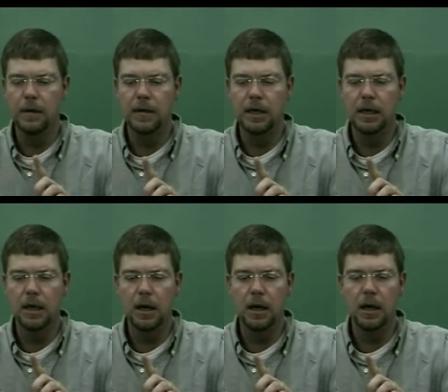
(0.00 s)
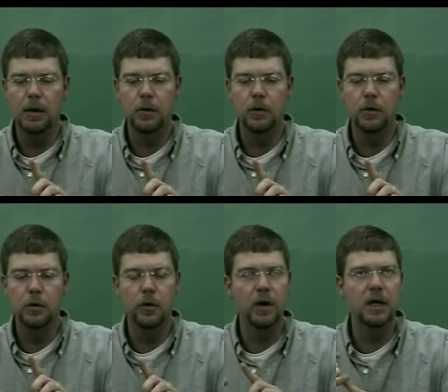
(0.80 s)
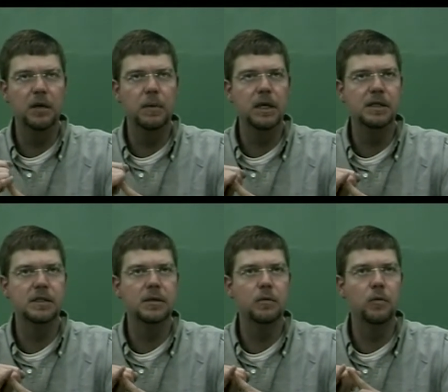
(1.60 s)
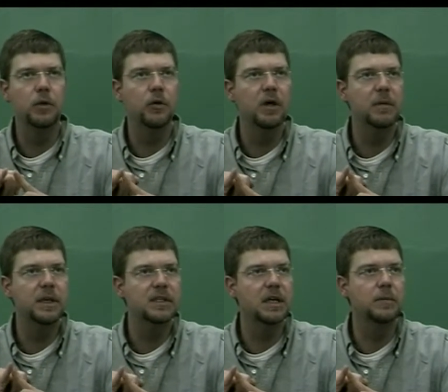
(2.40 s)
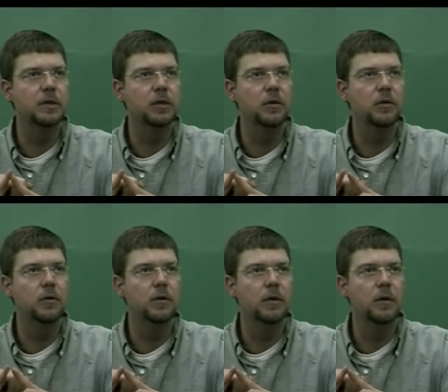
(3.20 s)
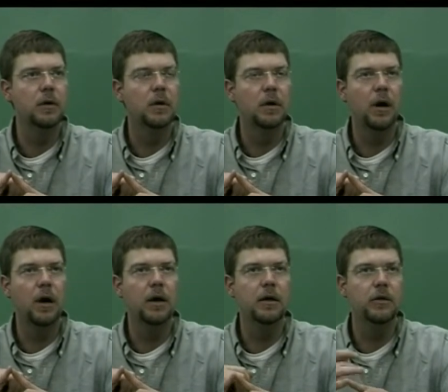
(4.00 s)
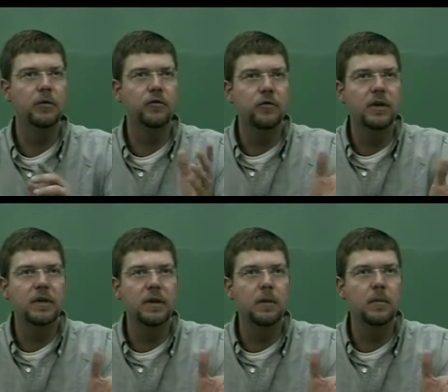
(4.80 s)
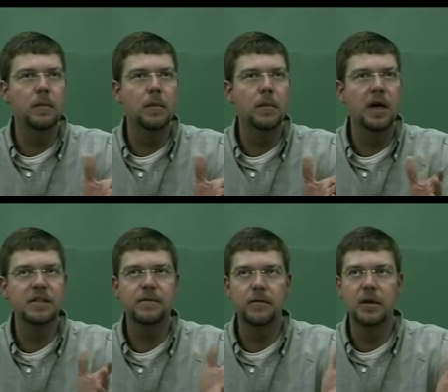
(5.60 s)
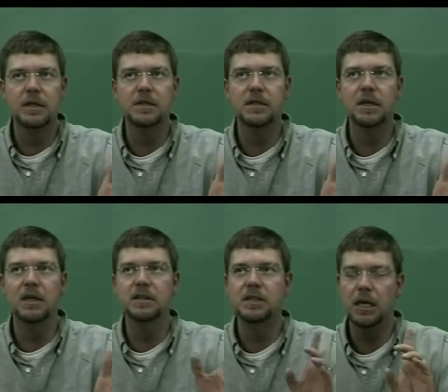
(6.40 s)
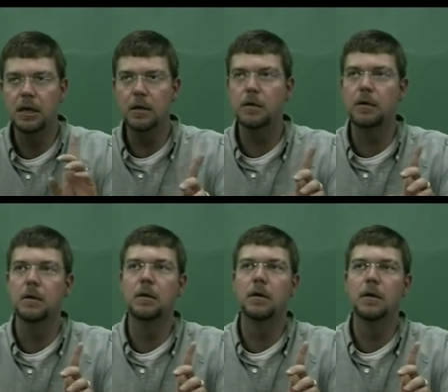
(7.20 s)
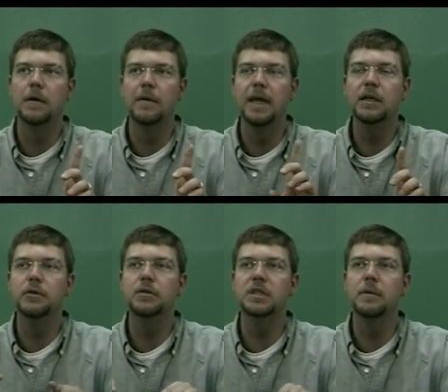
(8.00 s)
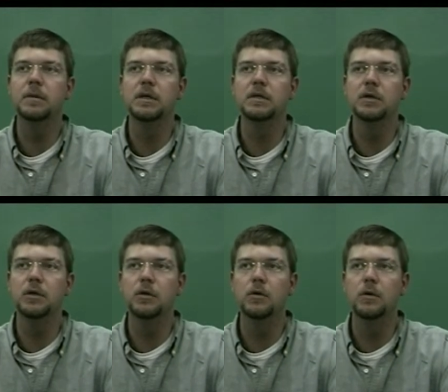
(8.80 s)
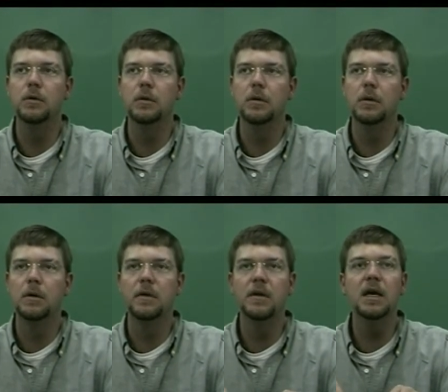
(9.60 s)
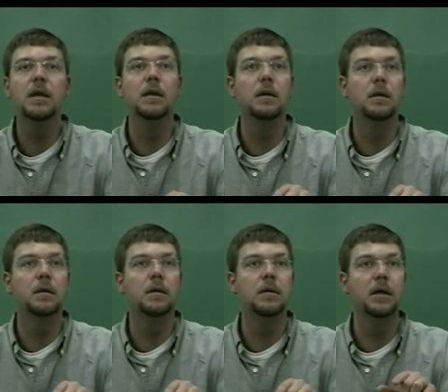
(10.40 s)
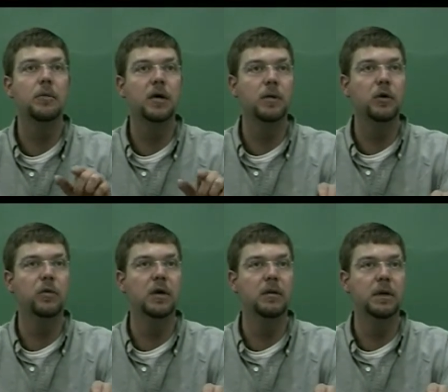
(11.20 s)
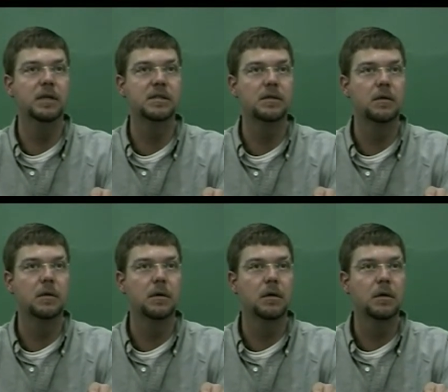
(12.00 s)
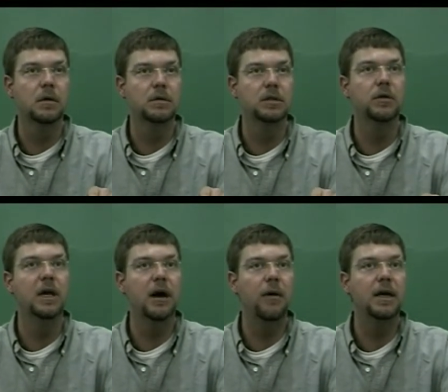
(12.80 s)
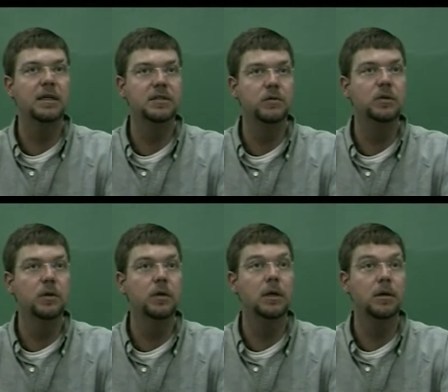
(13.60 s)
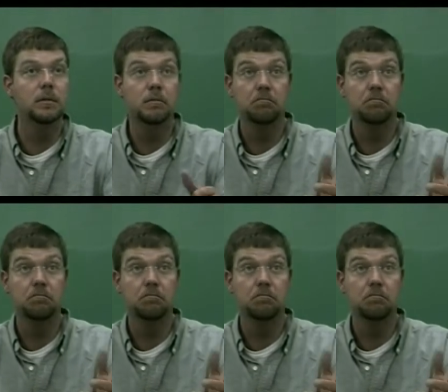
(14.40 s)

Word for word: the uh, your enemies, when your enemies come to you, all right, you'll treat them as friends until they do something to you. Then they become your enemies. So the Iraqis were doing,